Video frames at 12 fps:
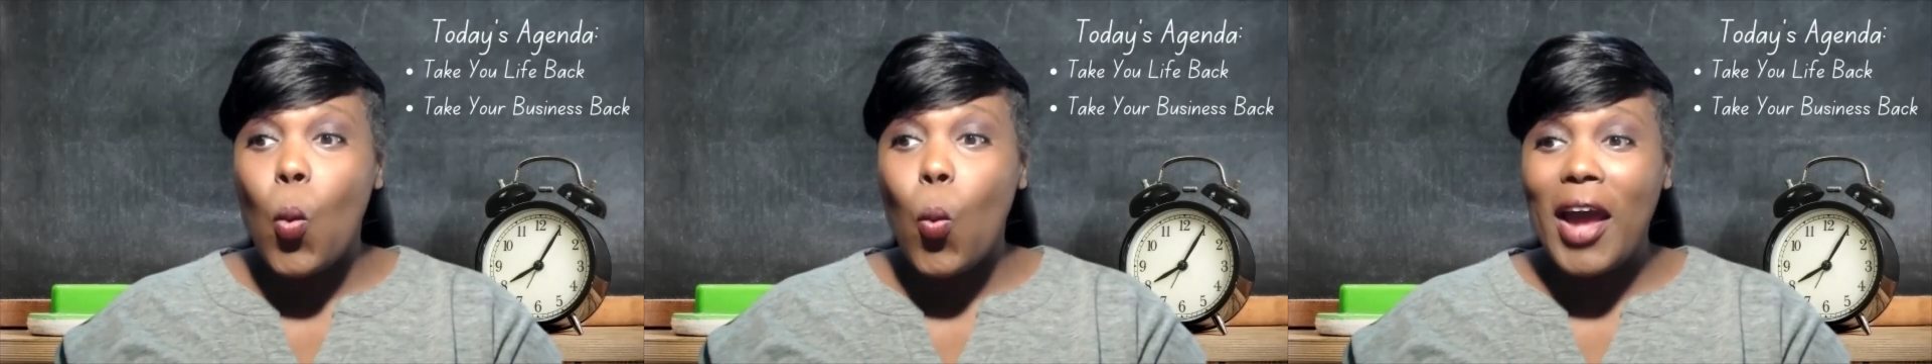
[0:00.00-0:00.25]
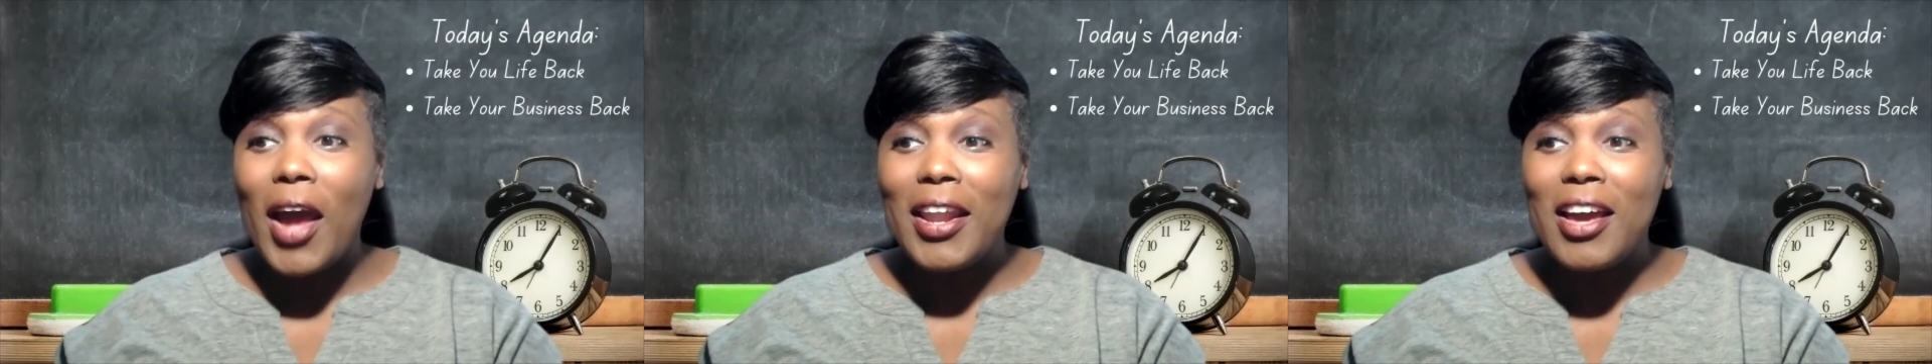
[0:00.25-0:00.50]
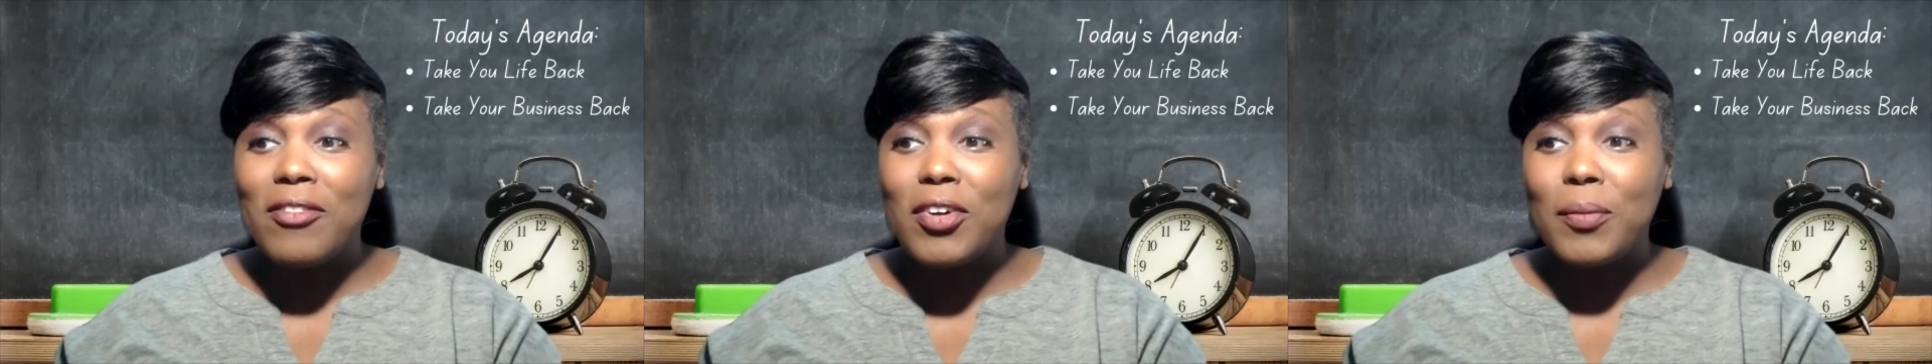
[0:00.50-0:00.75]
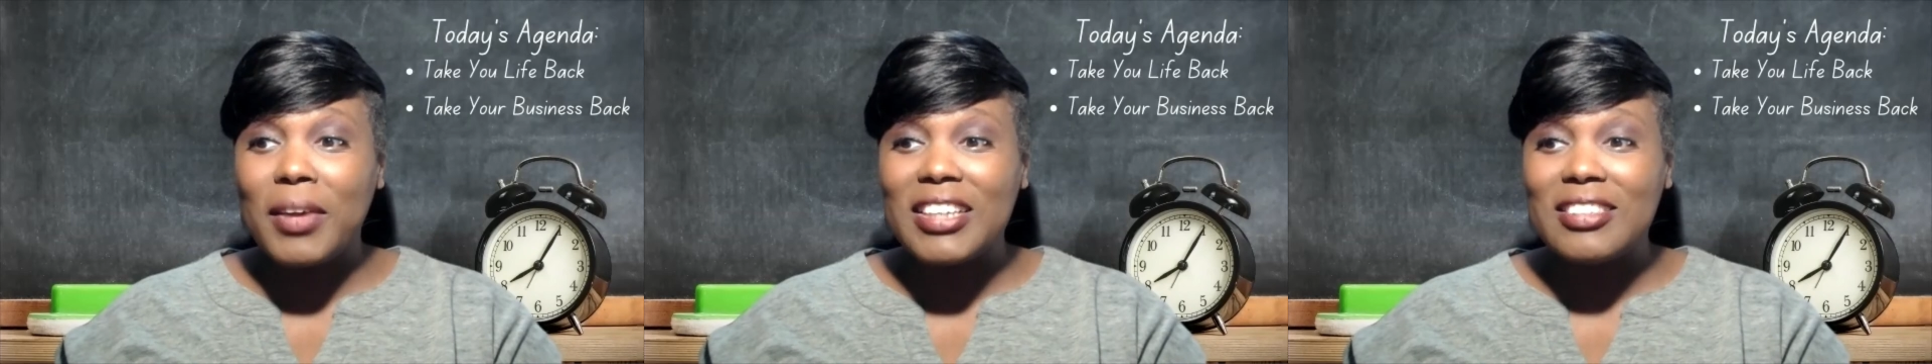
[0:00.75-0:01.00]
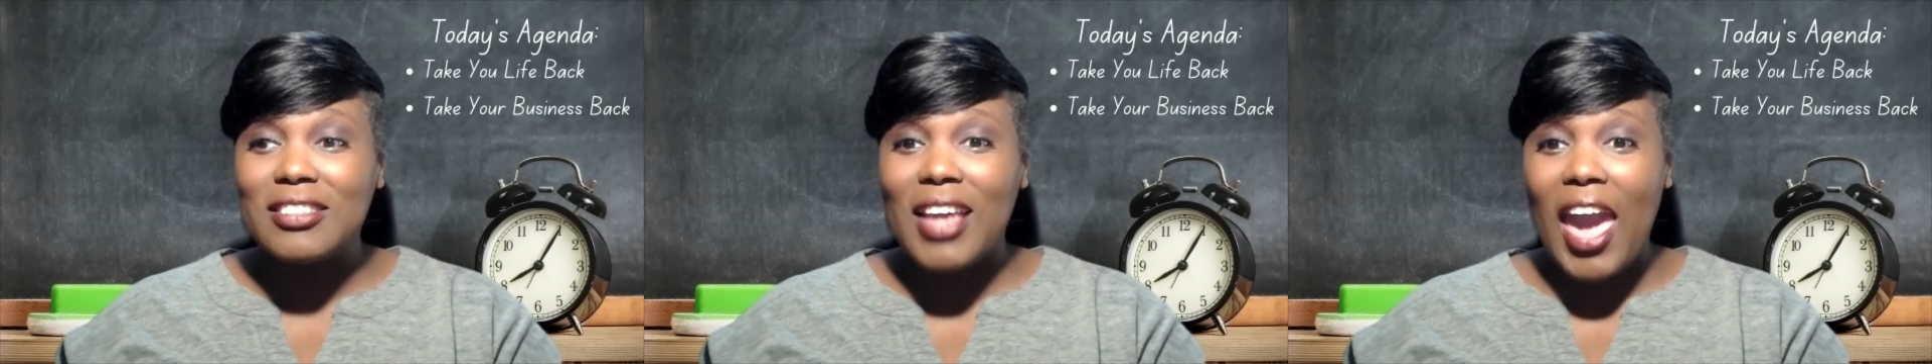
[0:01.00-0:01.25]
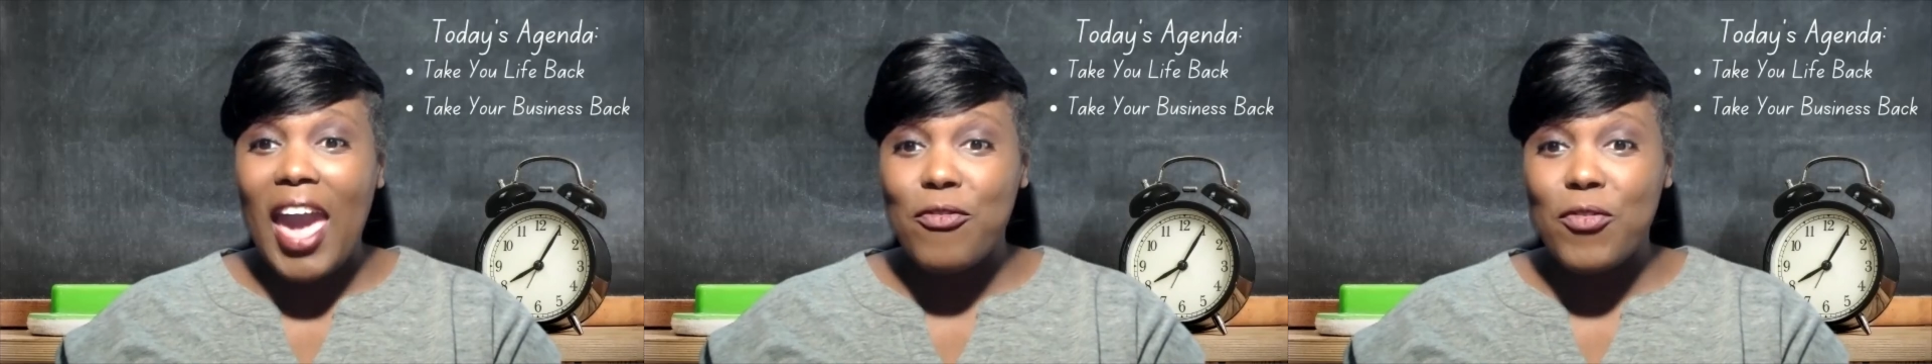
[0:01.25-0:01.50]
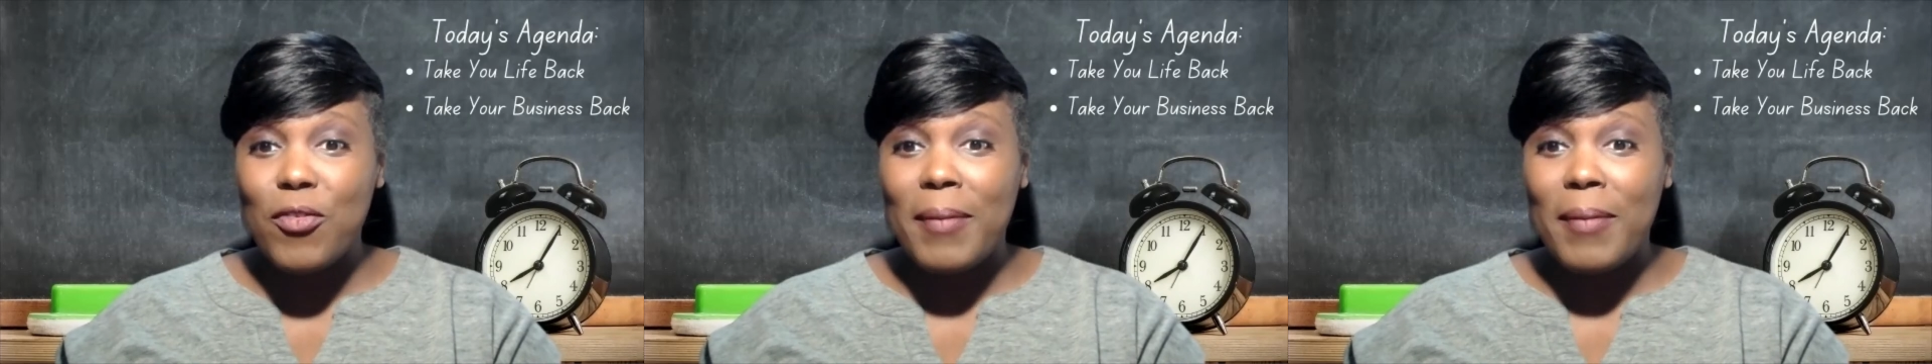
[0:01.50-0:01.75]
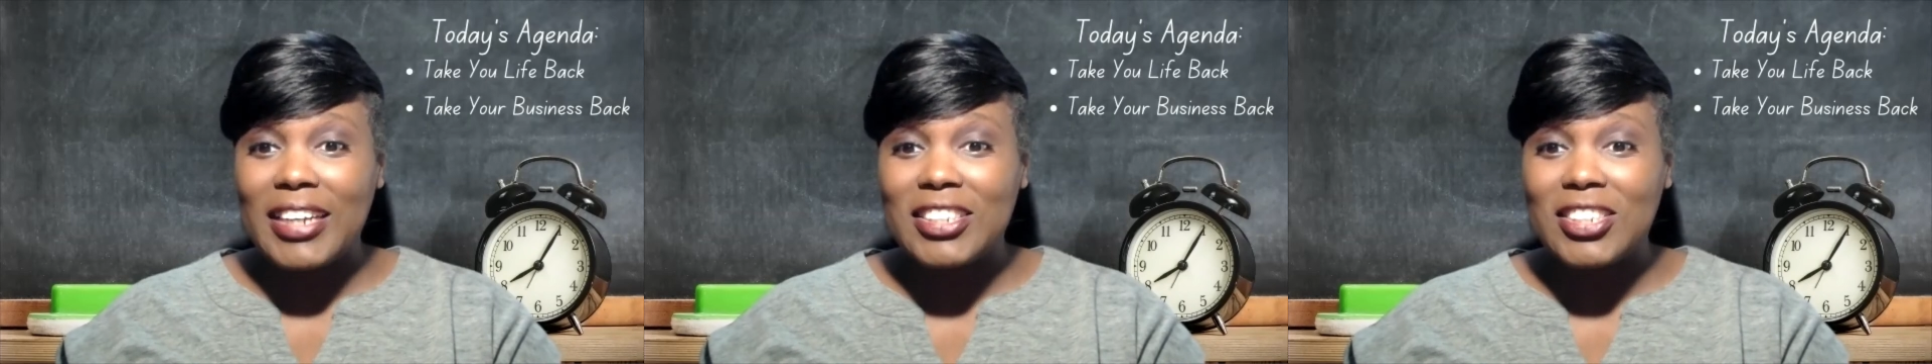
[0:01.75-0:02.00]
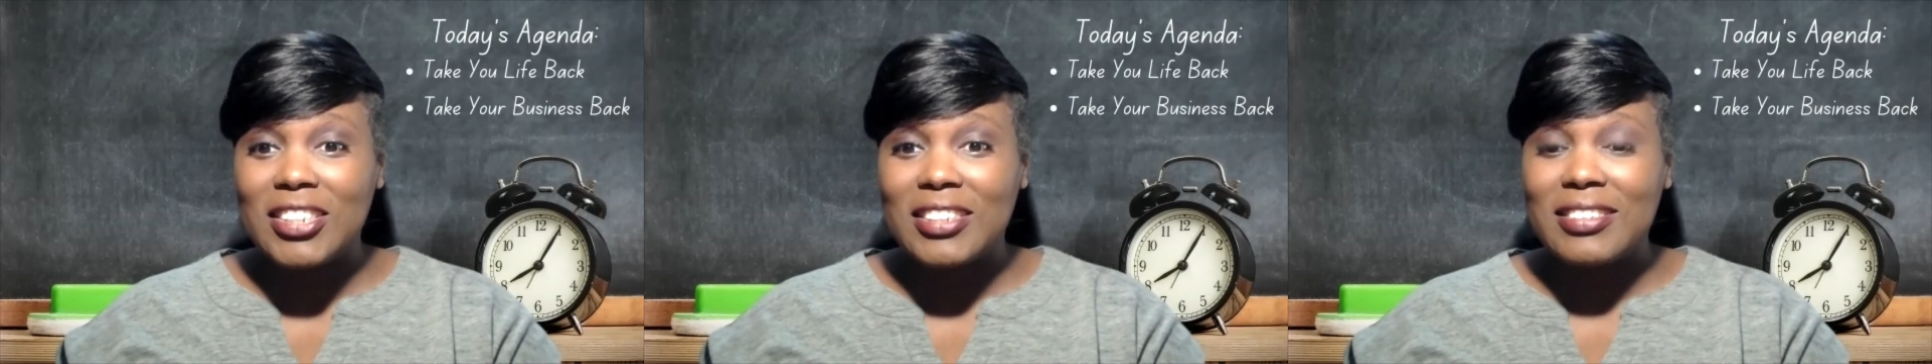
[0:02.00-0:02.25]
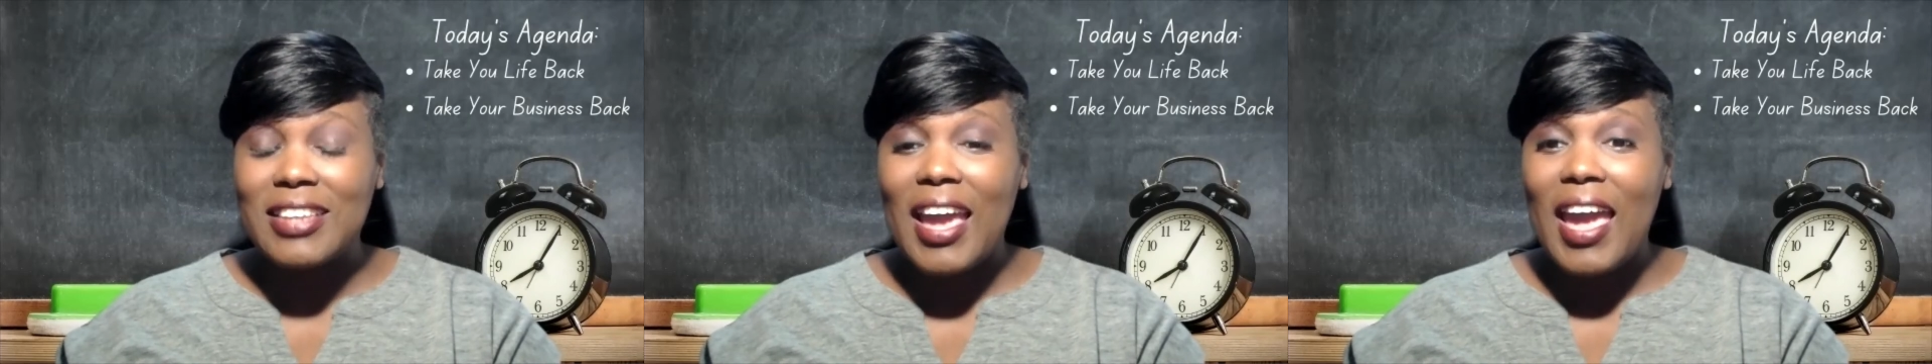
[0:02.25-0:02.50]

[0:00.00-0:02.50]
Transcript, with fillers: One of them is affirmations.